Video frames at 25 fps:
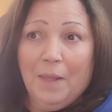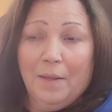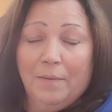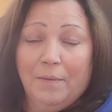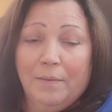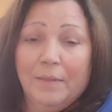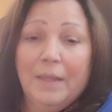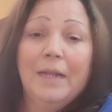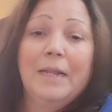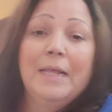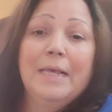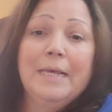
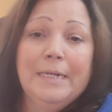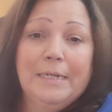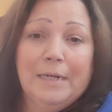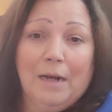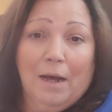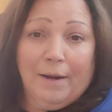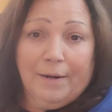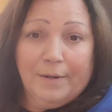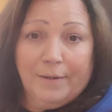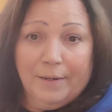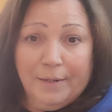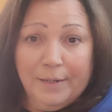then he
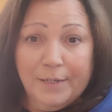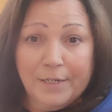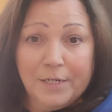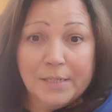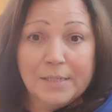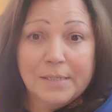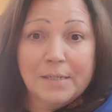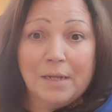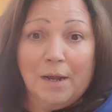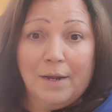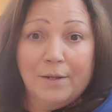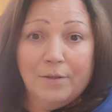died. He
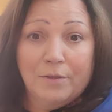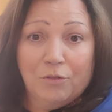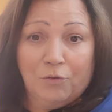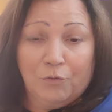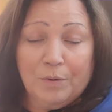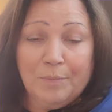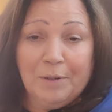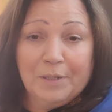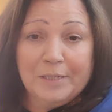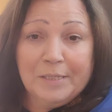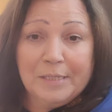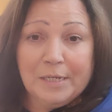just died
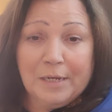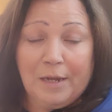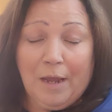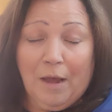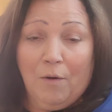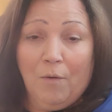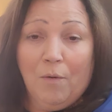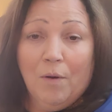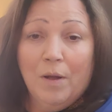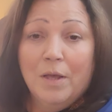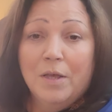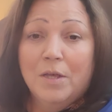3 months
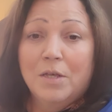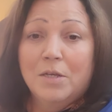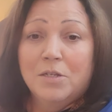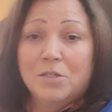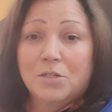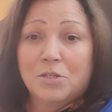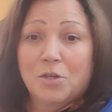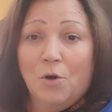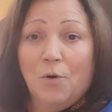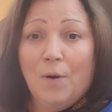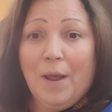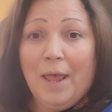ago.
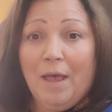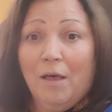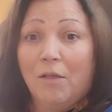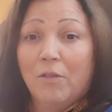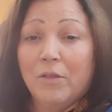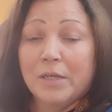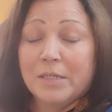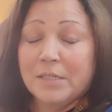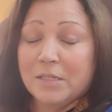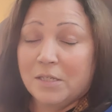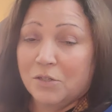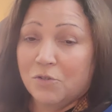So
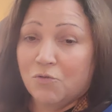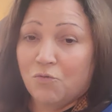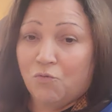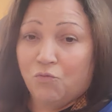Alex has